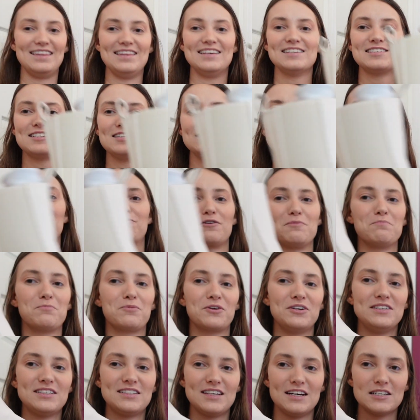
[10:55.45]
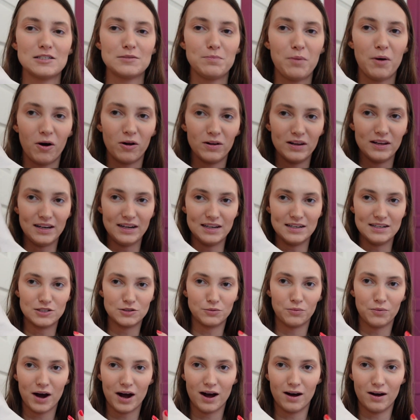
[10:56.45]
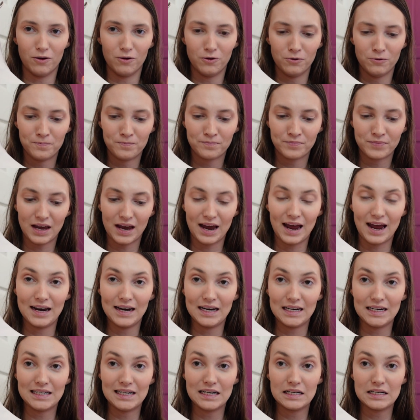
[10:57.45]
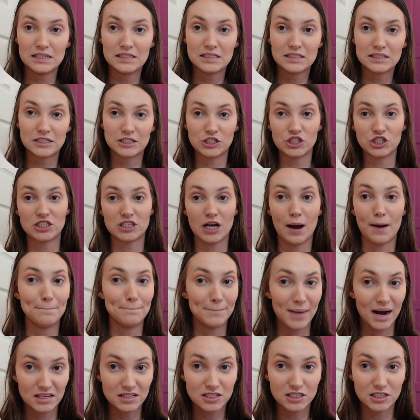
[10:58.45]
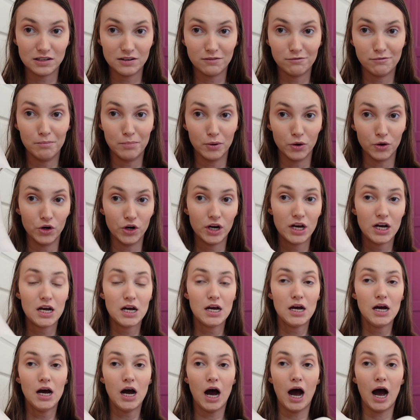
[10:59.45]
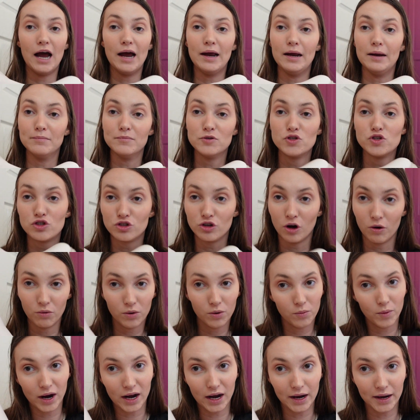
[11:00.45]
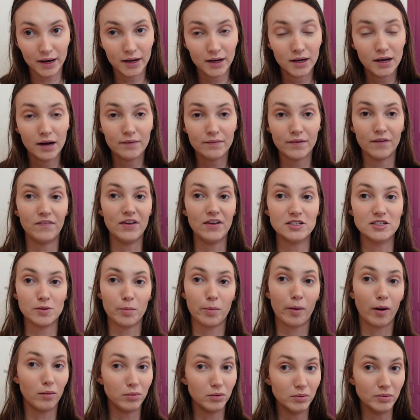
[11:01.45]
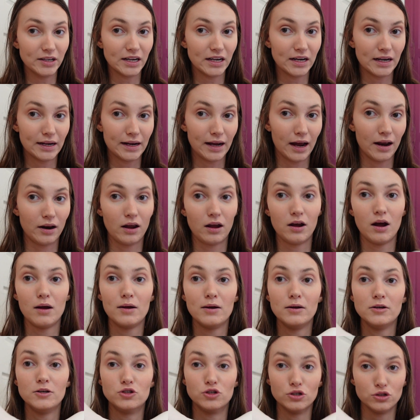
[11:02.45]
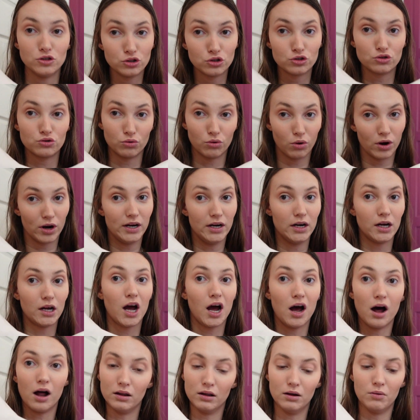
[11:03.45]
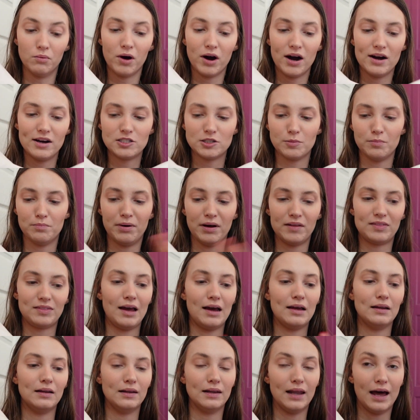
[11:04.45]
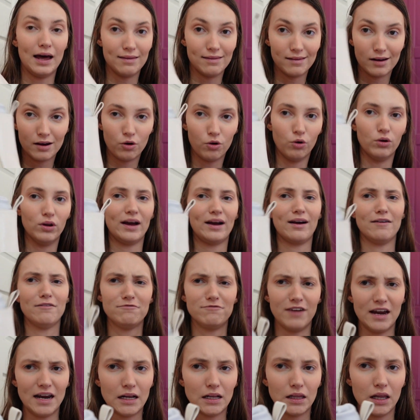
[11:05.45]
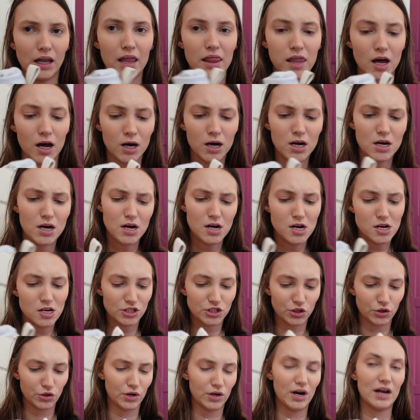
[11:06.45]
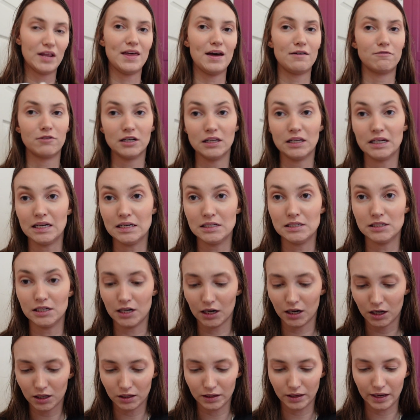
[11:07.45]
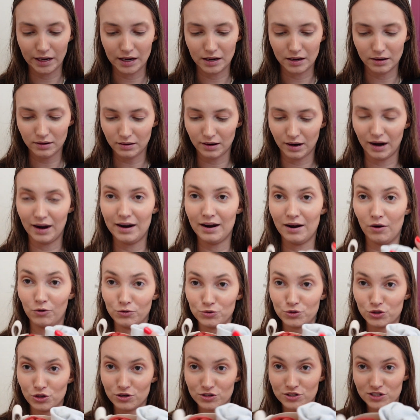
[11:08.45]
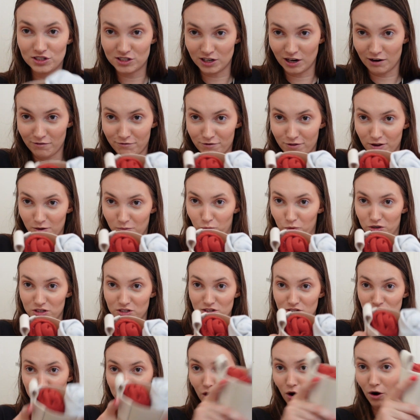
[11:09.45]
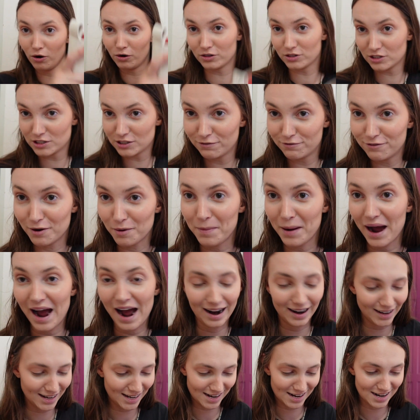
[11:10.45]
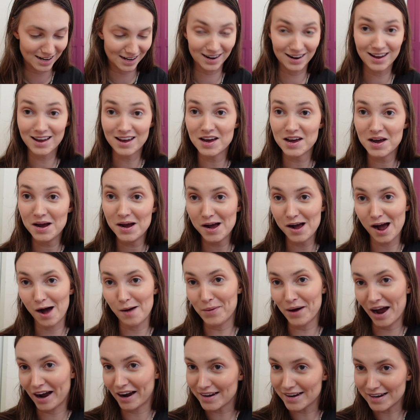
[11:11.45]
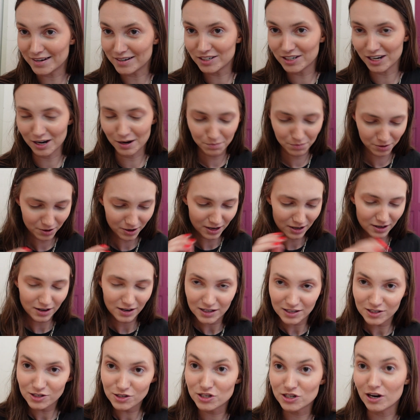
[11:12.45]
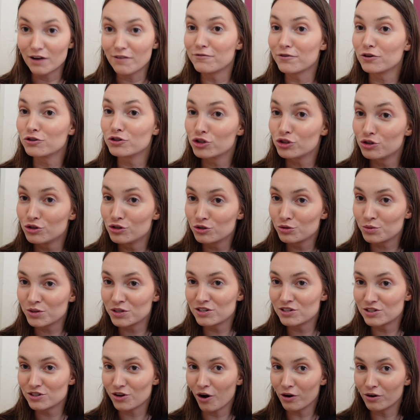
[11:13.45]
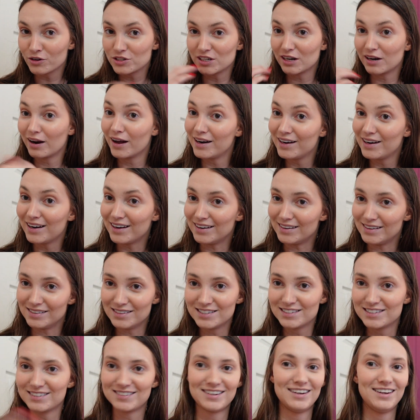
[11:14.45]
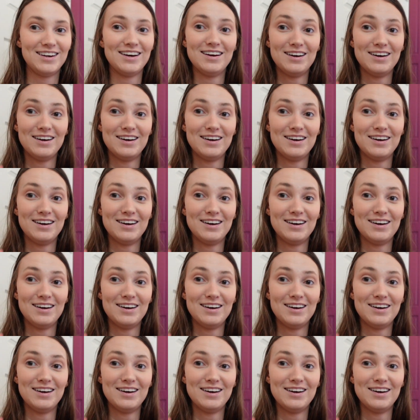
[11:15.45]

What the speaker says: this is from Princess Polly as well. And it is just a massive boot. I am so aware that are probably going to get destroyed color-wise, but they're leather or like a fake leather, so they're really easy to clean. I also stuff them with socks for packing. A packing tip: stuff your shoes with socks and undies,